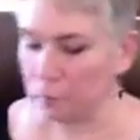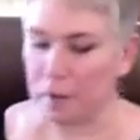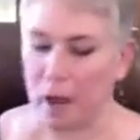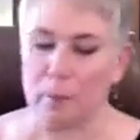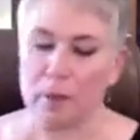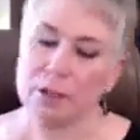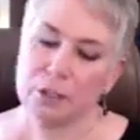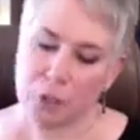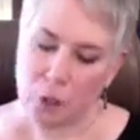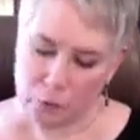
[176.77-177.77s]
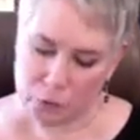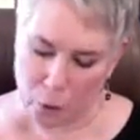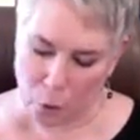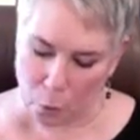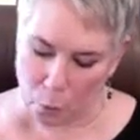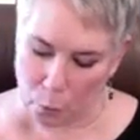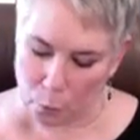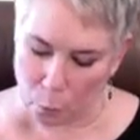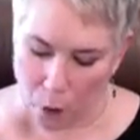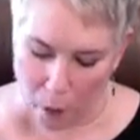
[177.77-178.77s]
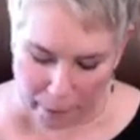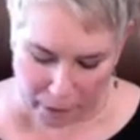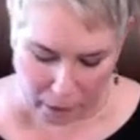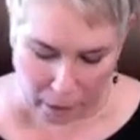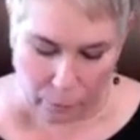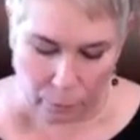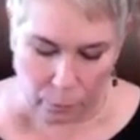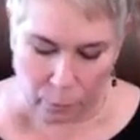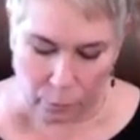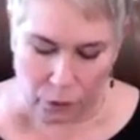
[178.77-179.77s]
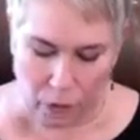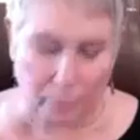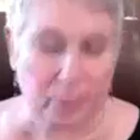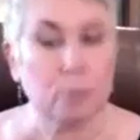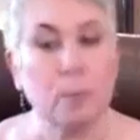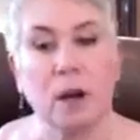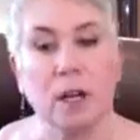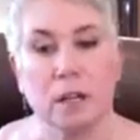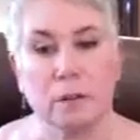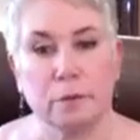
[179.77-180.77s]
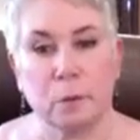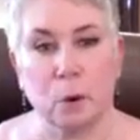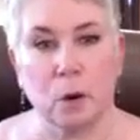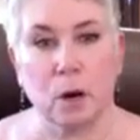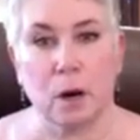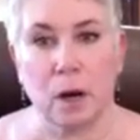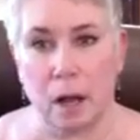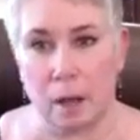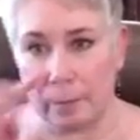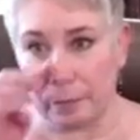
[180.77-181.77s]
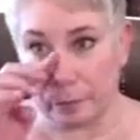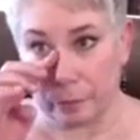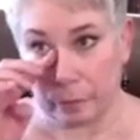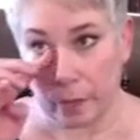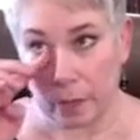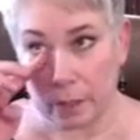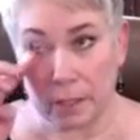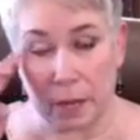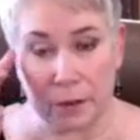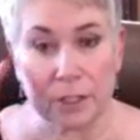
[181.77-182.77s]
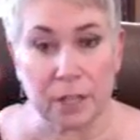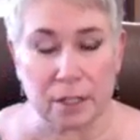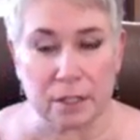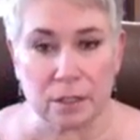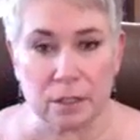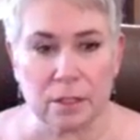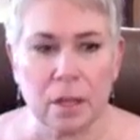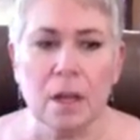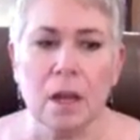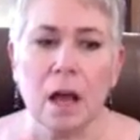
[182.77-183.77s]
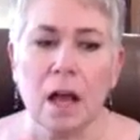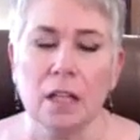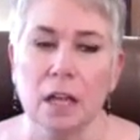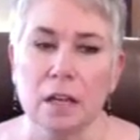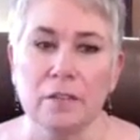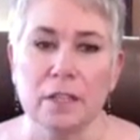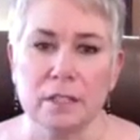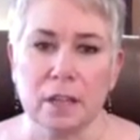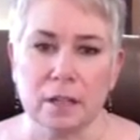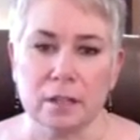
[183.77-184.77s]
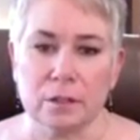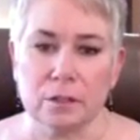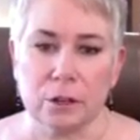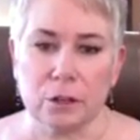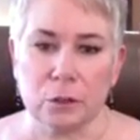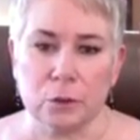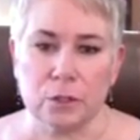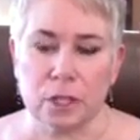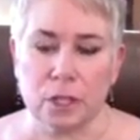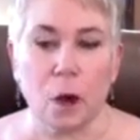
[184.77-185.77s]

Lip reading: fabric. So Wabi shops the market for designer textiles. A lot of these textiles are used in